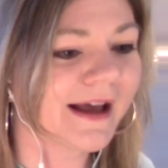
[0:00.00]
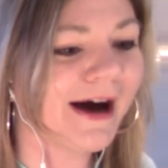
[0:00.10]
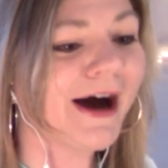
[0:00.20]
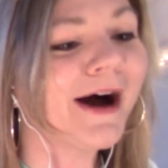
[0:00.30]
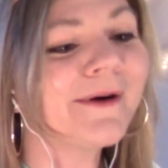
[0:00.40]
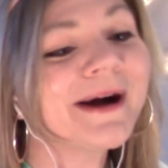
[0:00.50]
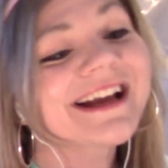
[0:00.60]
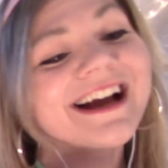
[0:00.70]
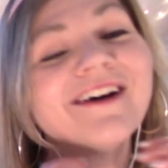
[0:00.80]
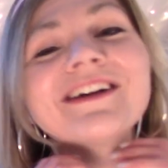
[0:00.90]

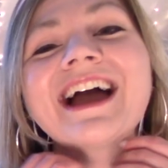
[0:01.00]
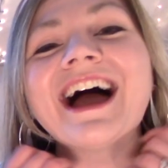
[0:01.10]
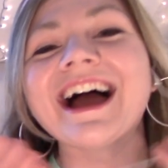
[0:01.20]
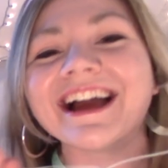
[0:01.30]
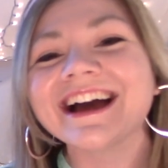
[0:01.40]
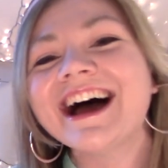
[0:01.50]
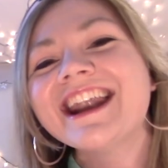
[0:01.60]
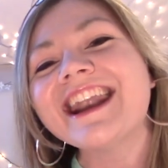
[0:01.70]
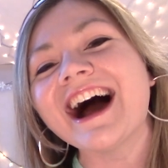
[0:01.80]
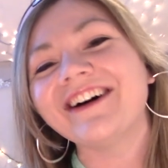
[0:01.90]
Oh, okay.
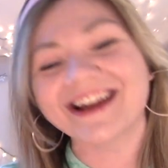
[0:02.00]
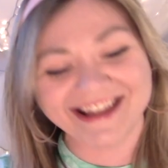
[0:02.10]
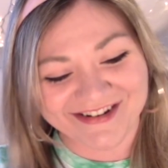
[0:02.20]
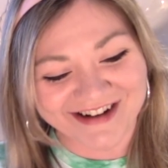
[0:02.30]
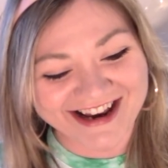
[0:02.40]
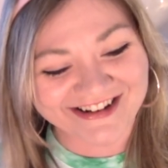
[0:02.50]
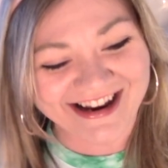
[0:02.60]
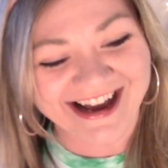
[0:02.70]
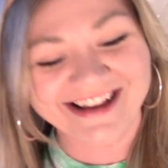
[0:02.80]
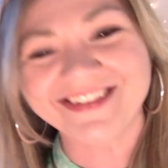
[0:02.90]
Now I get why you
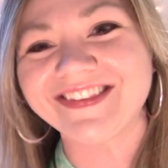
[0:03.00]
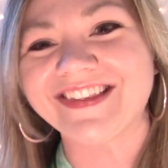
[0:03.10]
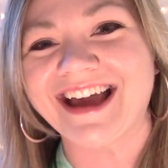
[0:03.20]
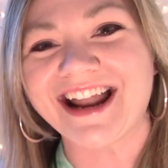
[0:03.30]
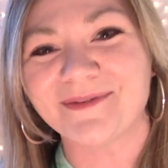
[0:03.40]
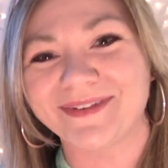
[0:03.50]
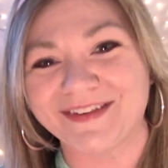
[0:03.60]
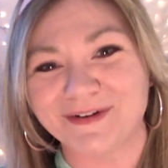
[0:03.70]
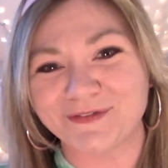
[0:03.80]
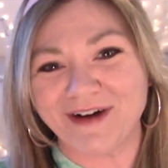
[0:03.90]
guys said
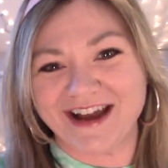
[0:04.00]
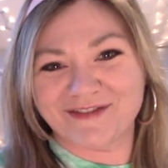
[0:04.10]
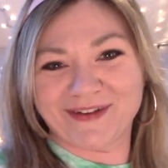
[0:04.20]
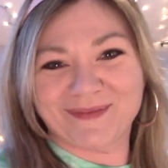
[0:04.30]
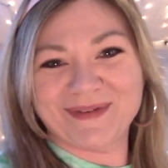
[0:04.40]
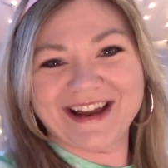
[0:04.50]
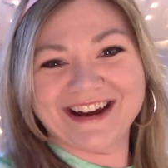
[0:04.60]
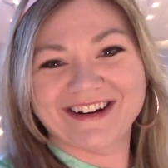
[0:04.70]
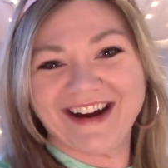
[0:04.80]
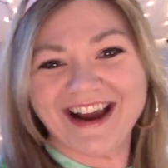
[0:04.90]
episode 5 was
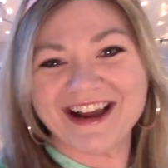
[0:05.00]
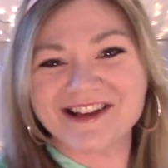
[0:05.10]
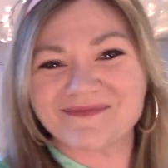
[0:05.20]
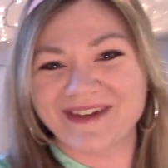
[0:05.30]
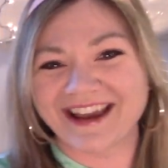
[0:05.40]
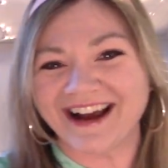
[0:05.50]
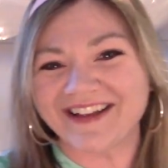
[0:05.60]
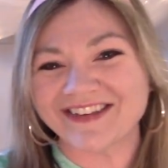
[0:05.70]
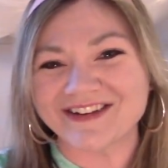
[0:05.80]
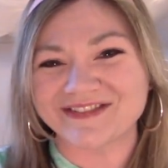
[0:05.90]
big, right?
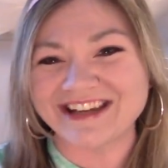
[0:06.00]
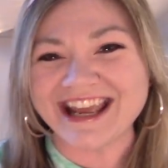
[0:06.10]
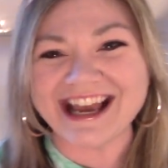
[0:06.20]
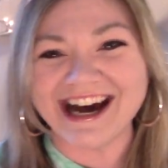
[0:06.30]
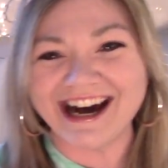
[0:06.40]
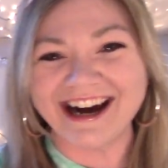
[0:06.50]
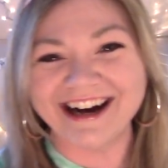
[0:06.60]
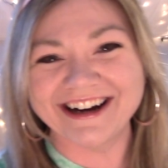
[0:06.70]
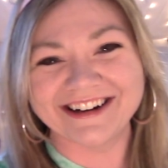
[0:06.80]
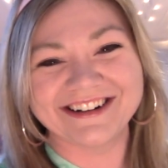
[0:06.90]
Because of
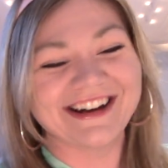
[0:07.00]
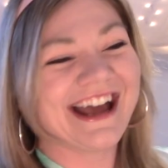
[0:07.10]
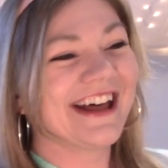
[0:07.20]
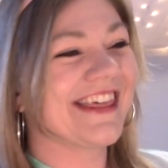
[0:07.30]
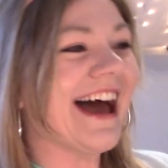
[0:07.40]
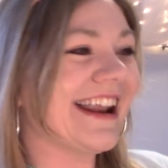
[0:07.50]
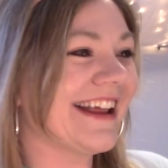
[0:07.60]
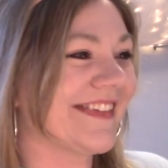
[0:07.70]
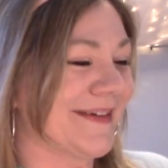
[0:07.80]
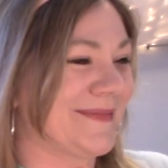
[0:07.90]
Neo.
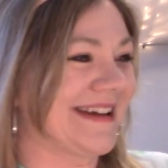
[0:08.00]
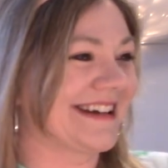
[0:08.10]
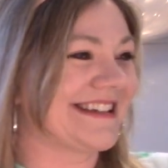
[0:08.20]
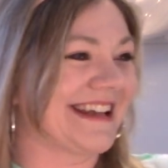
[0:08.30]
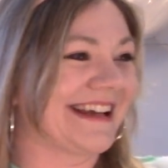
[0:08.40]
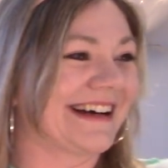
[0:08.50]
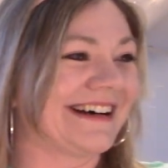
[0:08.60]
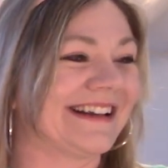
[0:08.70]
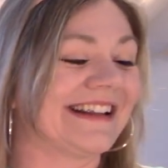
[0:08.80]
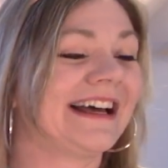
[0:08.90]
That is a big
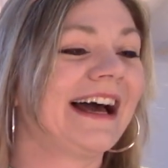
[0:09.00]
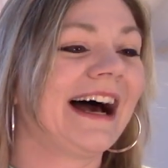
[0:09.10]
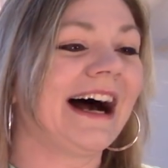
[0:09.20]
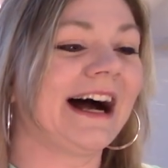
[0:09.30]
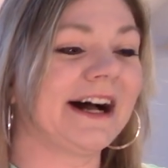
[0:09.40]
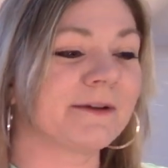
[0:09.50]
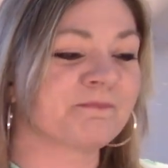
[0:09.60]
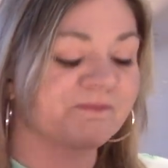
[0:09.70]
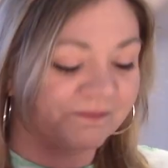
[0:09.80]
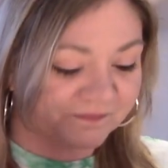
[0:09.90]
deal.
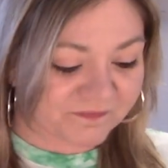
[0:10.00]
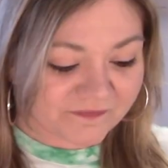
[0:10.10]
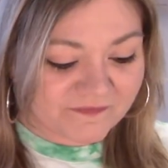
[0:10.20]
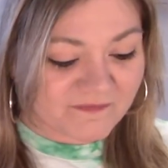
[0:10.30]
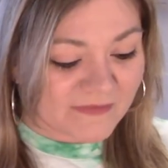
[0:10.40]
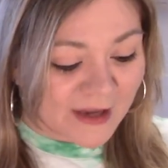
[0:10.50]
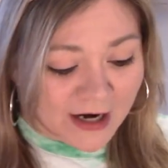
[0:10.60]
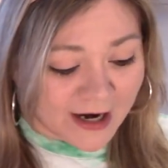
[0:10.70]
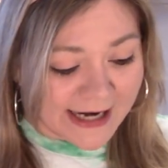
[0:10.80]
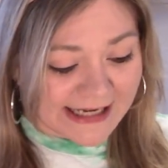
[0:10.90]

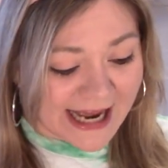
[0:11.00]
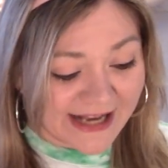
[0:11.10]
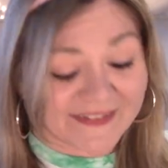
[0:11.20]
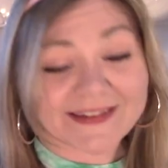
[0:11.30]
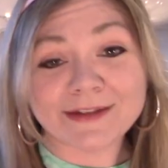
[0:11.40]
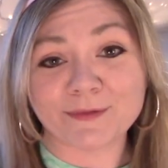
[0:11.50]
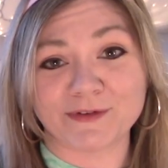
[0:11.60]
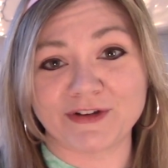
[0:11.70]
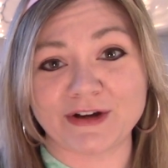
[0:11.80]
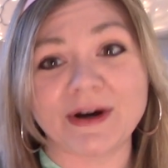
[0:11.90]
All right, guys, let's
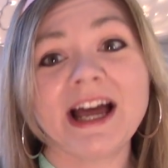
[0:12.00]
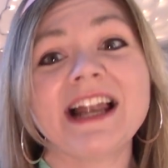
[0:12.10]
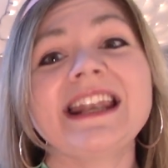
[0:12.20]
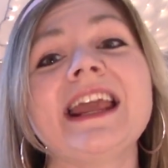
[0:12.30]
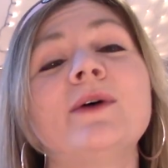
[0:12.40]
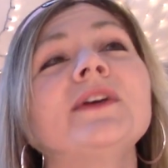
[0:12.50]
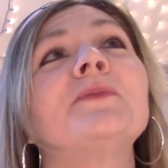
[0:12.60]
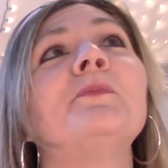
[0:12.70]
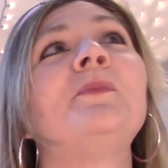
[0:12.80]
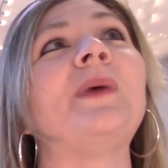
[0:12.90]
review. Neo
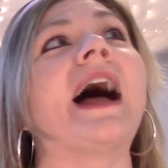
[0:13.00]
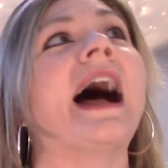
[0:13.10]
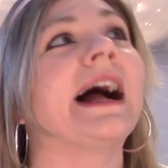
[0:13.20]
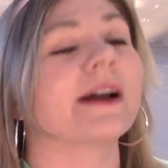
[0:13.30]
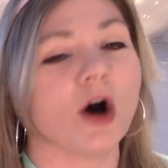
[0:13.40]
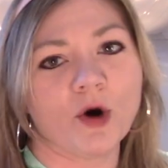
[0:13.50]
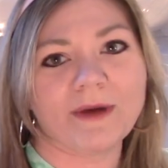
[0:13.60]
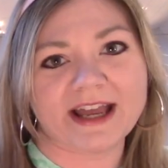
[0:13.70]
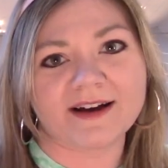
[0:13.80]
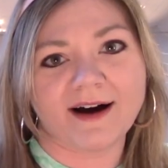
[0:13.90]
is back. Oh
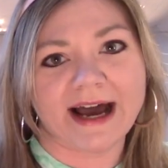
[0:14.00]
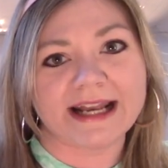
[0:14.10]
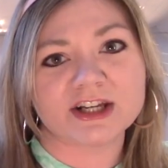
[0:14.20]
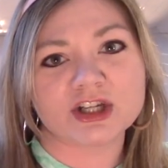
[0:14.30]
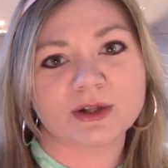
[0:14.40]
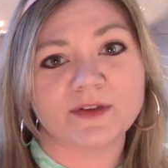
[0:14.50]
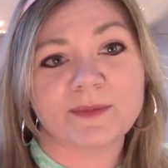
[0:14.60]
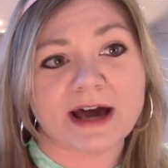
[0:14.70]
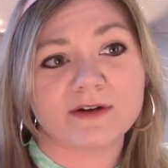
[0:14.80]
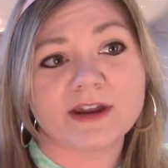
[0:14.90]
my god, and she looks
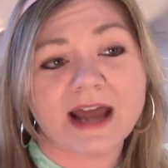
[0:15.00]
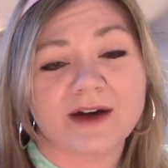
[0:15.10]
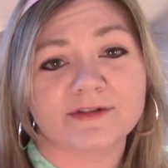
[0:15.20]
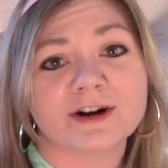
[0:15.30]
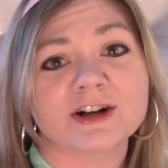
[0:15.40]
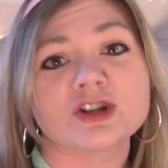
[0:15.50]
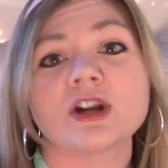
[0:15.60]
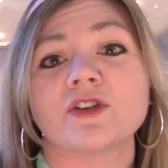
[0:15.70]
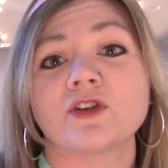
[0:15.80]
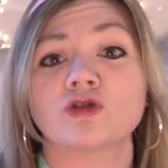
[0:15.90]
better than ever, and she
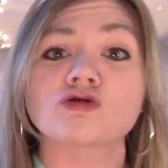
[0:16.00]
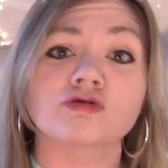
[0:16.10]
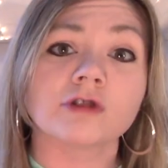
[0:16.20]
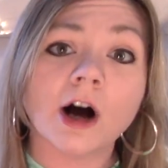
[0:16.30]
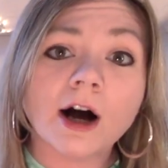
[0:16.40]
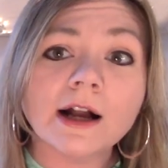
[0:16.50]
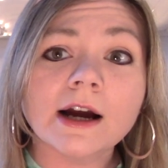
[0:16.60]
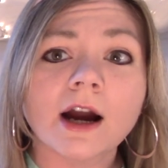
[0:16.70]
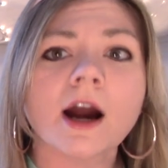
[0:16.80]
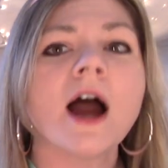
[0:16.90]
is
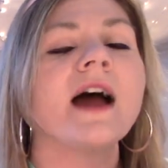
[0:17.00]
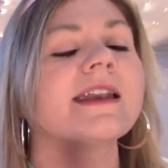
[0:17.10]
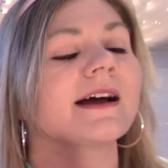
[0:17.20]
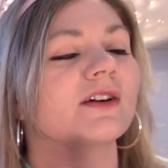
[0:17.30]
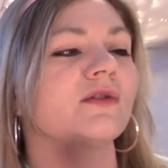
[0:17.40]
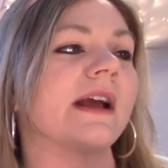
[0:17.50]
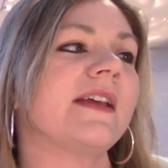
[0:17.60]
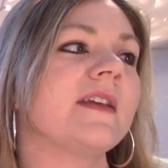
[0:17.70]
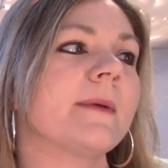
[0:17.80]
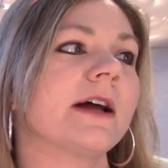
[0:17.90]
stronger. Not
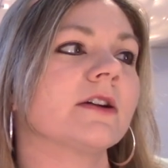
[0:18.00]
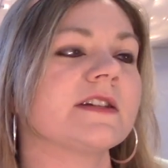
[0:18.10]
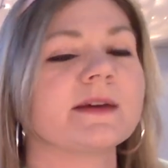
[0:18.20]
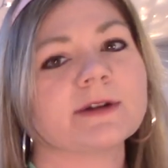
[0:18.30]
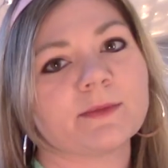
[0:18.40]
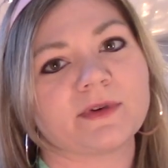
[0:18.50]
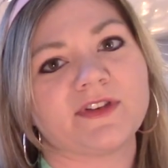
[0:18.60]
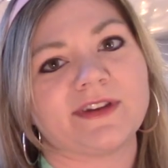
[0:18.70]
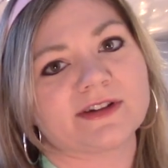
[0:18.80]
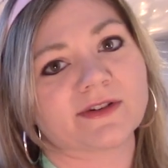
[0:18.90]
crazy about her teaming up with
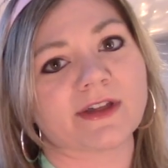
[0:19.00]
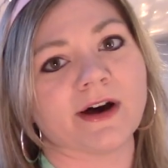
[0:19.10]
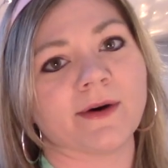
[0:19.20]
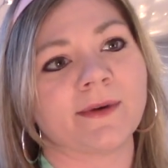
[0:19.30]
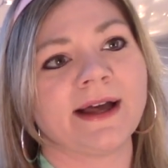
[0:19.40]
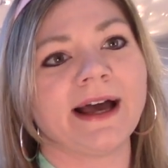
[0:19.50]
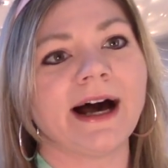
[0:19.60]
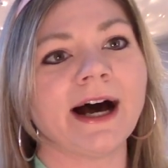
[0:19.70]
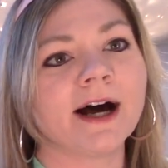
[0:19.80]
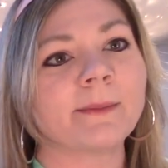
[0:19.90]
Cinder, though.
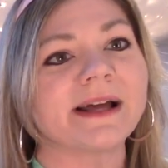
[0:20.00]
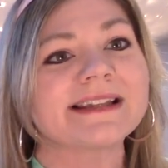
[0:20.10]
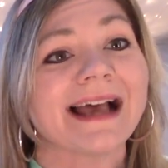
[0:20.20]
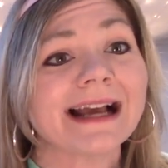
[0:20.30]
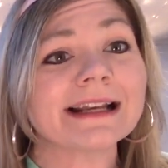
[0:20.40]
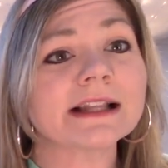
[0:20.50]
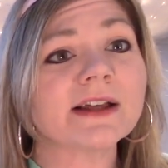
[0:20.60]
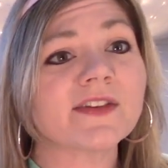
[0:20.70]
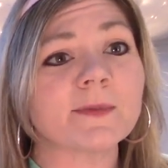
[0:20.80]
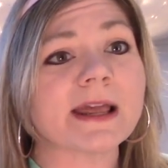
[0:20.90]

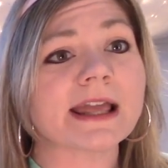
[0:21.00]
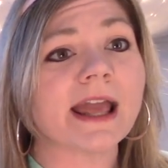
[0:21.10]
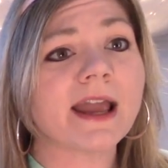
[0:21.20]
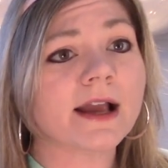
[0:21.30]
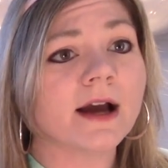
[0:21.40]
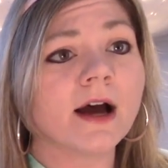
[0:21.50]
Technically speaking,